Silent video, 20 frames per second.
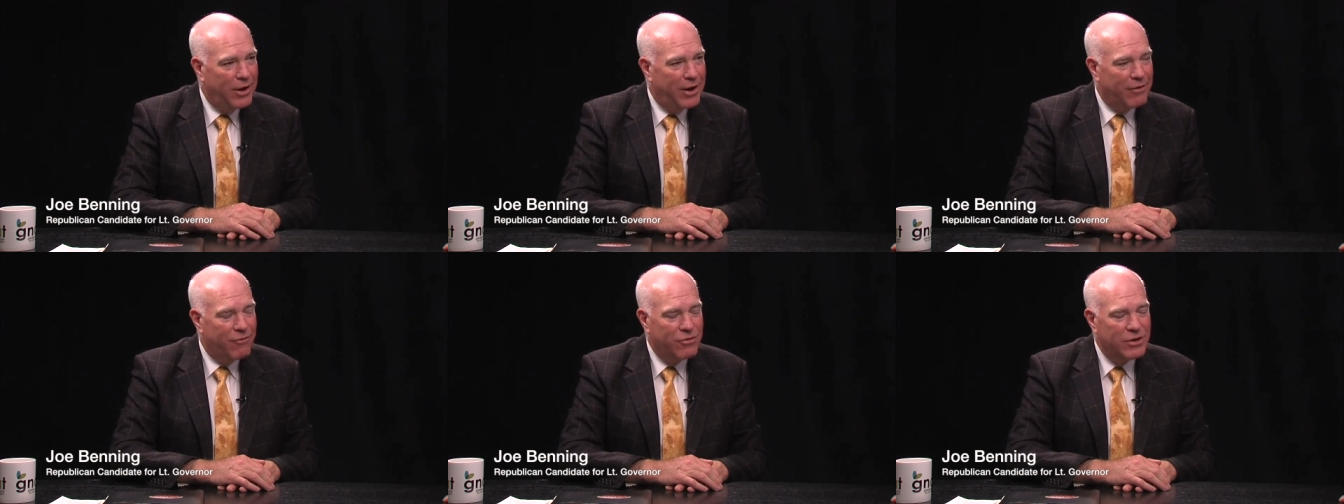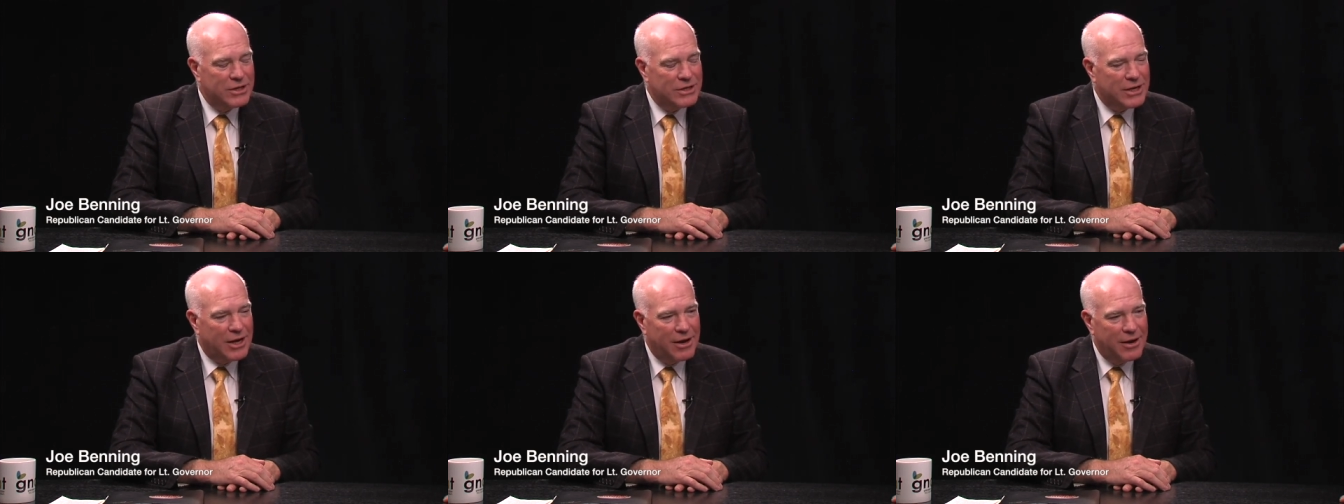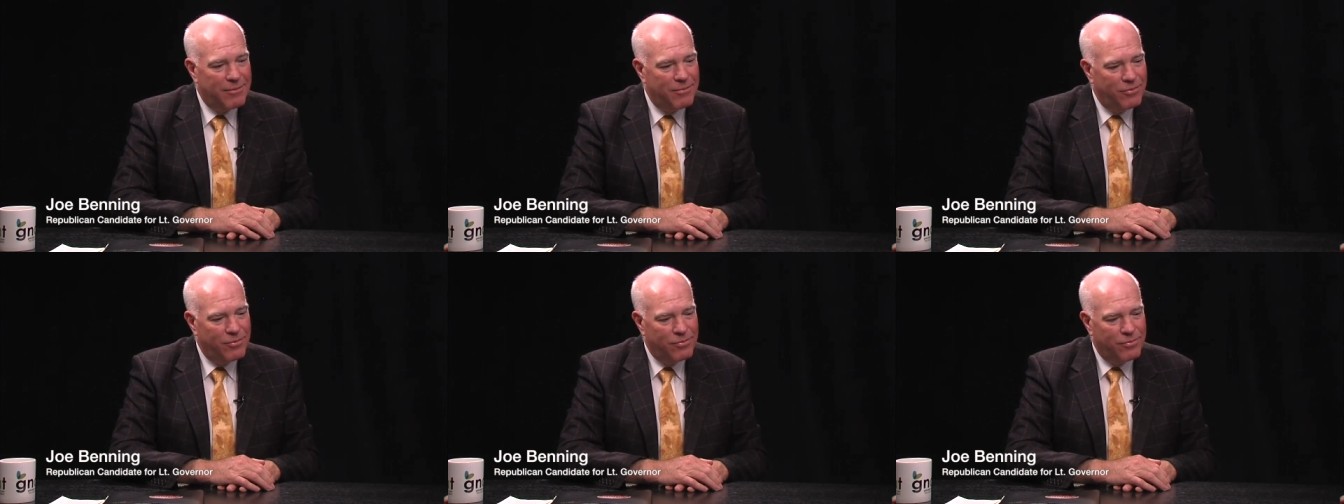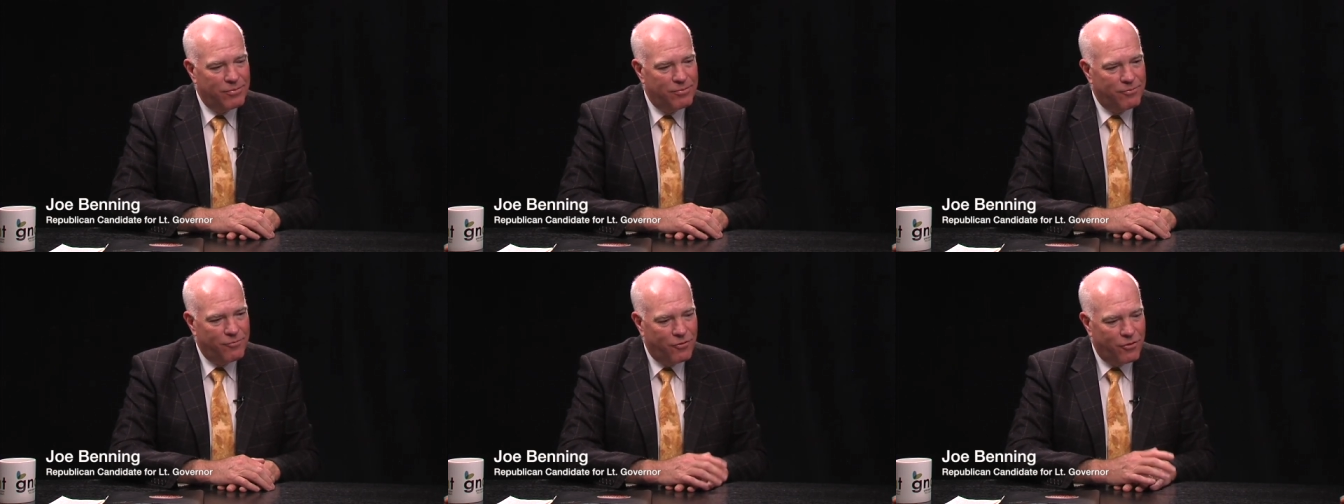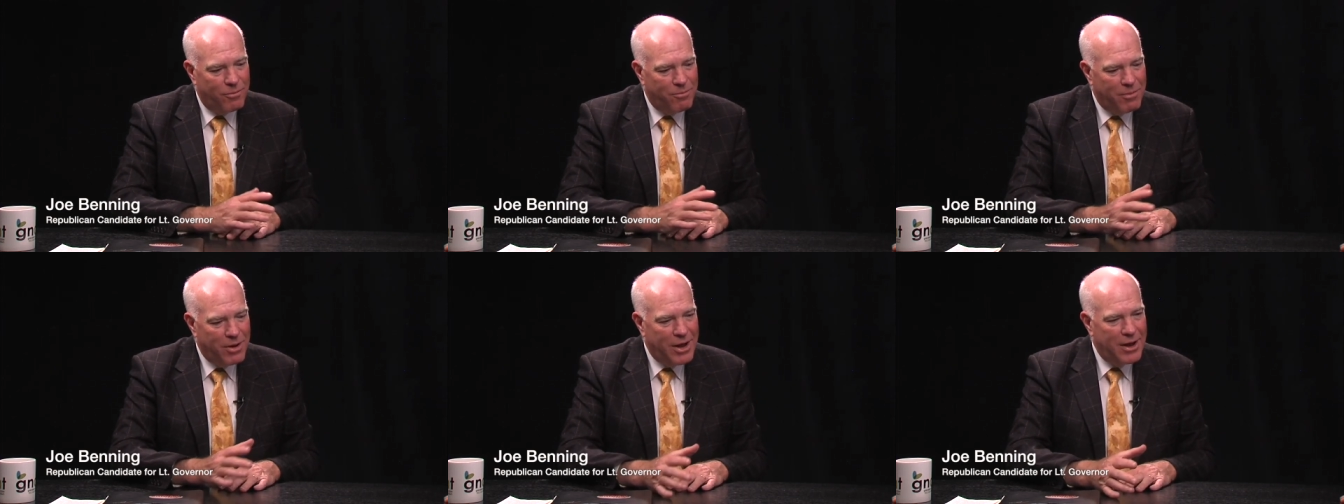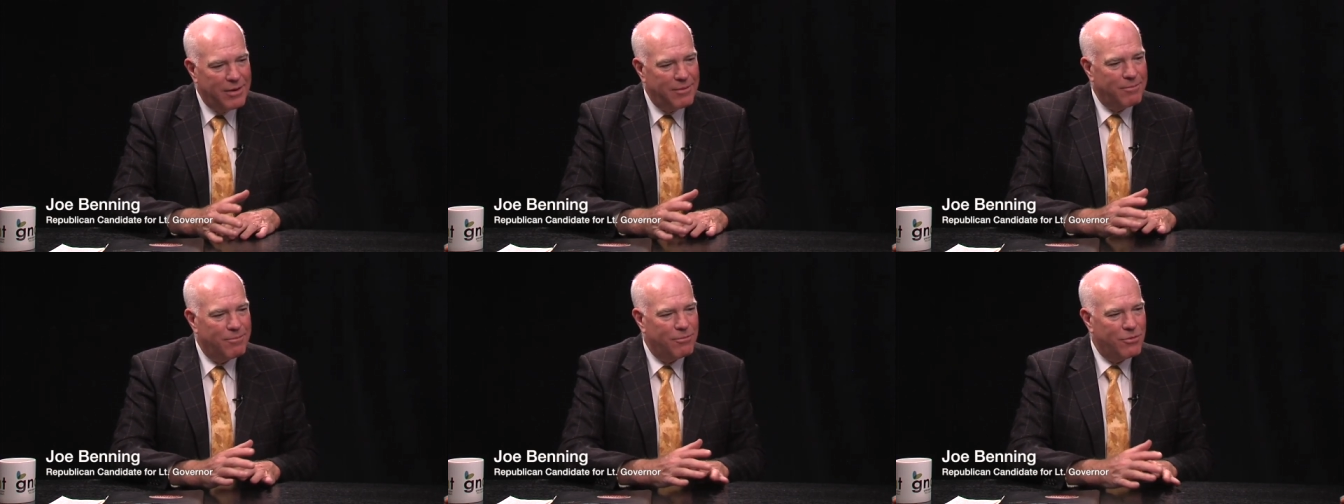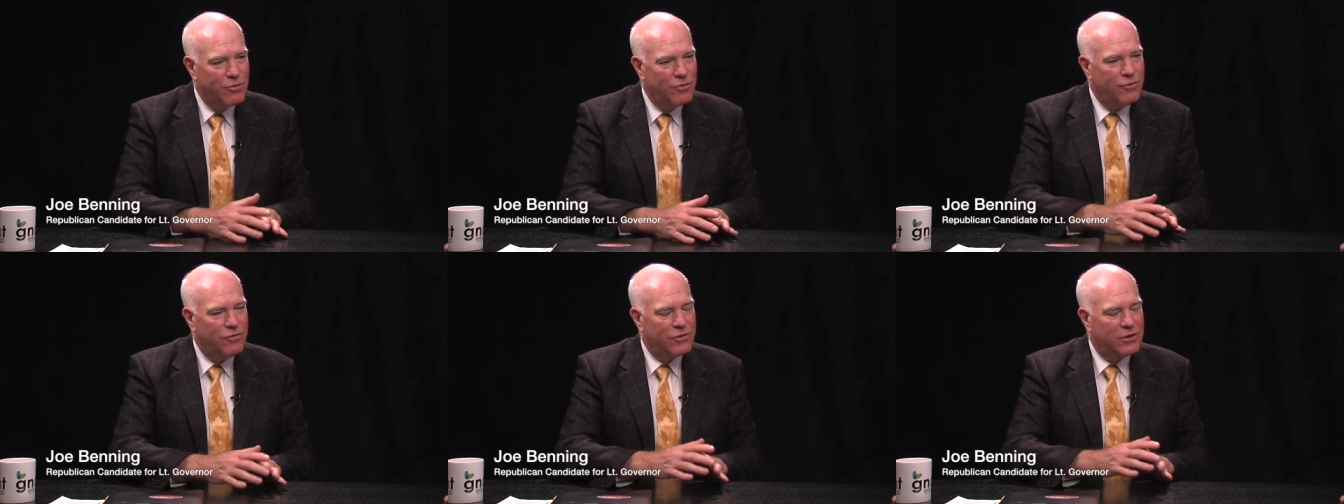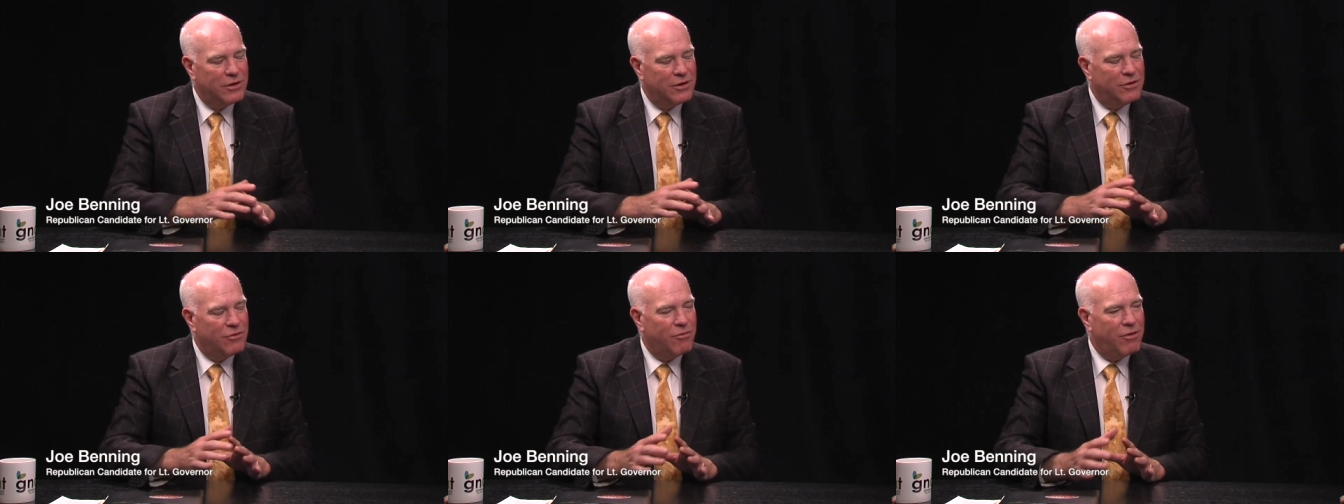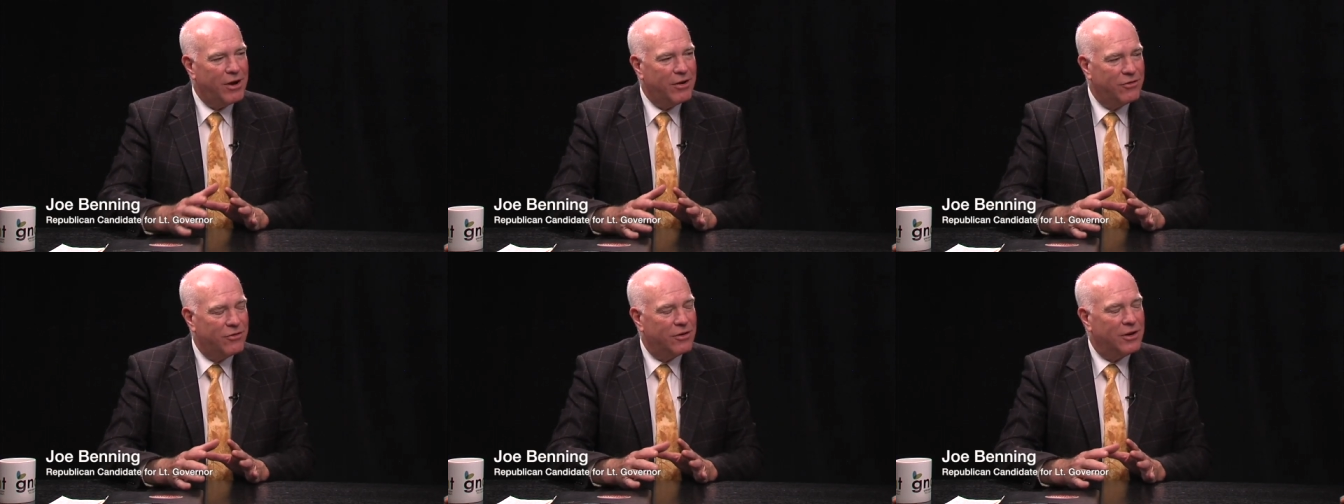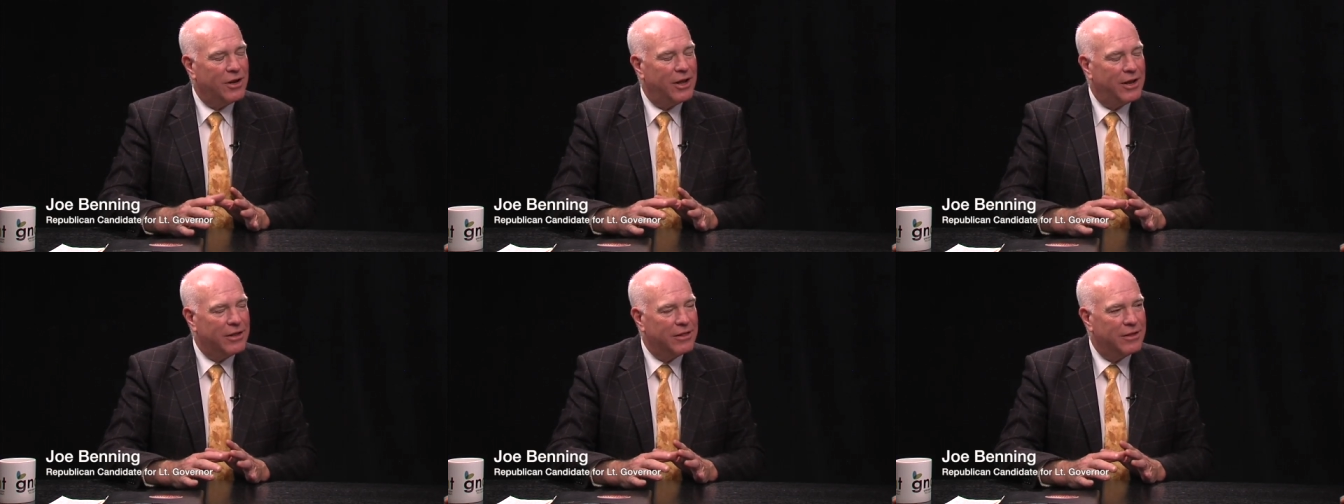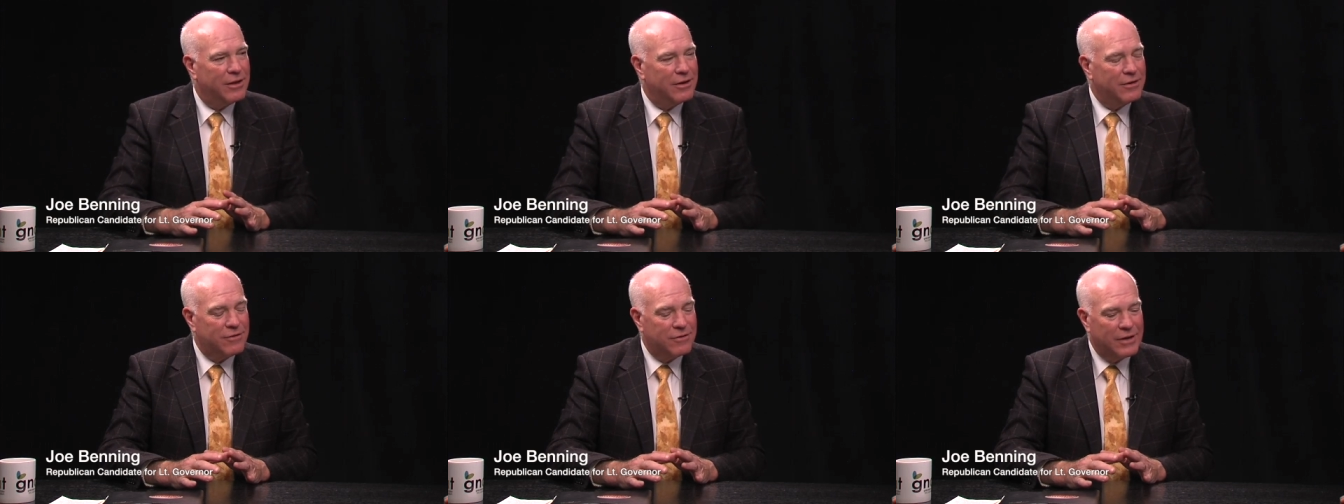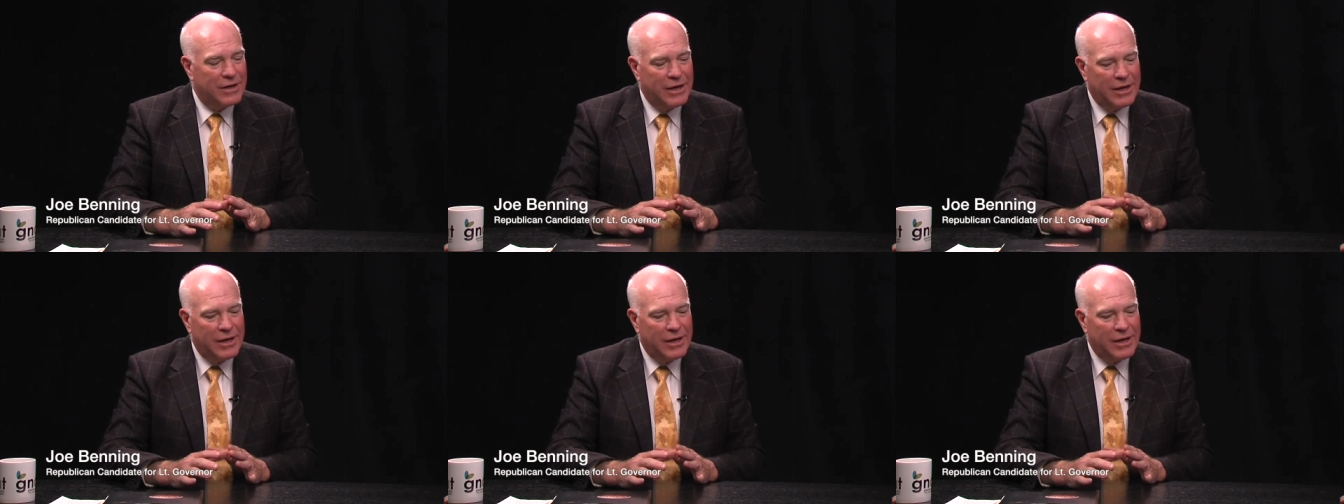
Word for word: Every time Vermont moves in a direction like this,